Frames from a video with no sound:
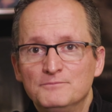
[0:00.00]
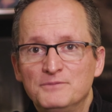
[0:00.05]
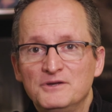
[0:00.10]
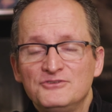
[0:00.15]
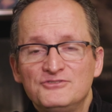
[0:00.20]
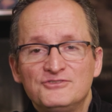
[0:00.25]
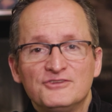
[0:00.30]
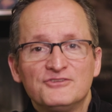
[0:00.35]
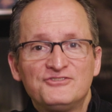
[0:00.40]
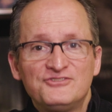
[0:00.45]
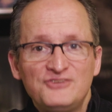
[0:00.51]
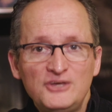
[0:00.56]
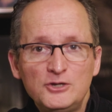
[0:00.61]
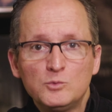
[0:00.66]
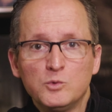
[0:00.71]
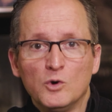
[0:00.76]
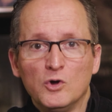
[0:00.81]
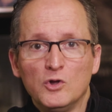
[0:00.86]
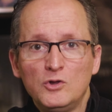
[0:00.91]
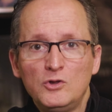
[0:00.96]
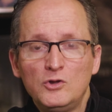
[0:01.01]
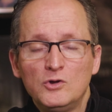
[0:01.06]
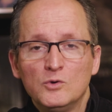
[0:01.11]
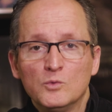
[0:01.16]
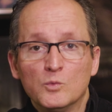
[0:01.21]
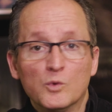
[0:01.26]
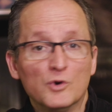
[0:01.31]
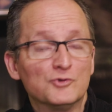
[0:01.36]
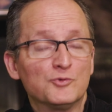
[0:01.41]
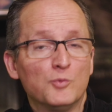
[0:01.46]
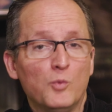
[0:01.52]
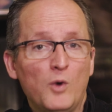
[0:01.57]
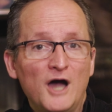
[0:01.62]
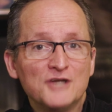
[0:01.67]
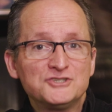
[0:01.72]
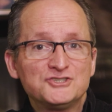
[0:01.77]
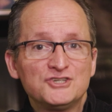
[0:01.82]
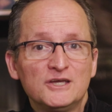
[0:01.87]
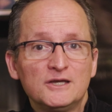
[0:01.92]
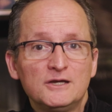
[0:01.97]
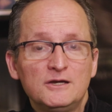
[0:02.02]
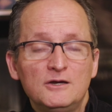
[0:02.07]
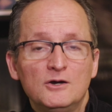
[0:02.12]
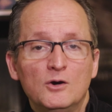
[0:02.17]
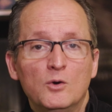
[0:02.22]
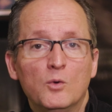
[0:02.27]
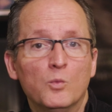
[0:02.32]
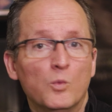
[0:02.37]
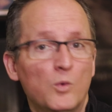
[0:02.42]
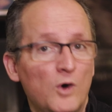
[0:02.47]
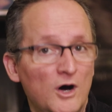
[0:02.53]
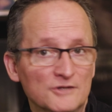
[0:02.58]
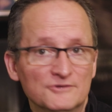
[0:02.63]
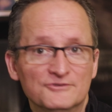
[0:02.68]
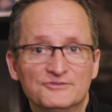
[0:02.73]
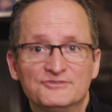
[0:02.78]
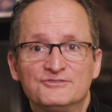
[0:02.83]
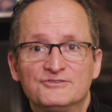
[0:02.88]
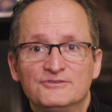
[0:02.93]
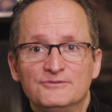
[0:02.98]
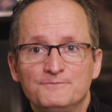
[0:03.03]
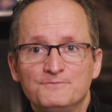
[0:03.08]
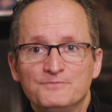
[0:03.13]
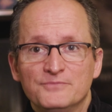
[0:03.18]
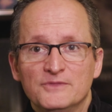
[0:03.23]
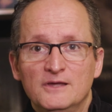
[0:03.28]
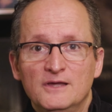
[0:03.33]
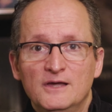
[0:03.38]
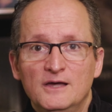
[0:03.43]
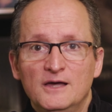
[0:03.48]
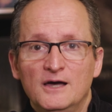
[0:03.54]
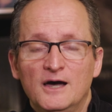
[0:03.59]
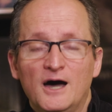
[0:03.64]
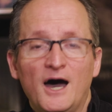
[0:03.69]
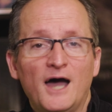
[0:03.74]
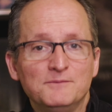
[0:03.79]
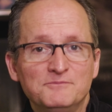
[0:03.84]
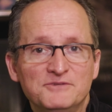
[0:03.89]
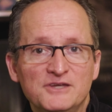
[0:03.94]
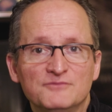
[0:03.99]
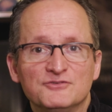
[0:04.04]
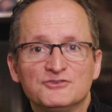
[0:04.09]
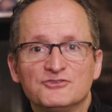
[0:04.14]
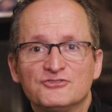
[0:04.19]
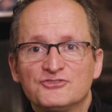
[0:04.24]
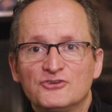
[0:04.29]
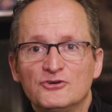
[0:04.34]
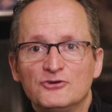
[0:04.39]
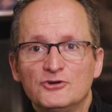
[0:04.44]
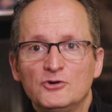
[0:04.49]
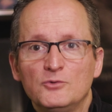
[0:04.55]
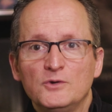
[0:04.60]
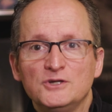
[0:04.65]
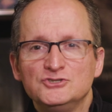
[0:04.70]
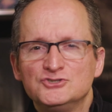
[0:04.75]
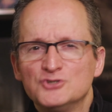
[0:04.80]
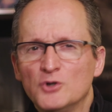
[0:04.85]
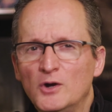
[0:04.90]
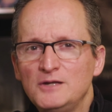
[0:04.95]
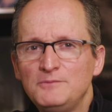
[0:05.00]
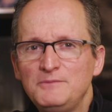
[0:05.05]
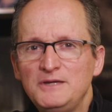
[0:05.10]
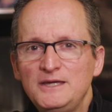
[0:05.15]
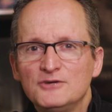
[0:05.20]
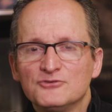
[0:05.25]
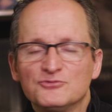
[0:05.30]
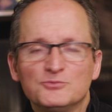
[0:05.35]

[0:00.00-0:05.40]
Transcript: But is the sequel worth watching once? I'm David DiCerto, and join me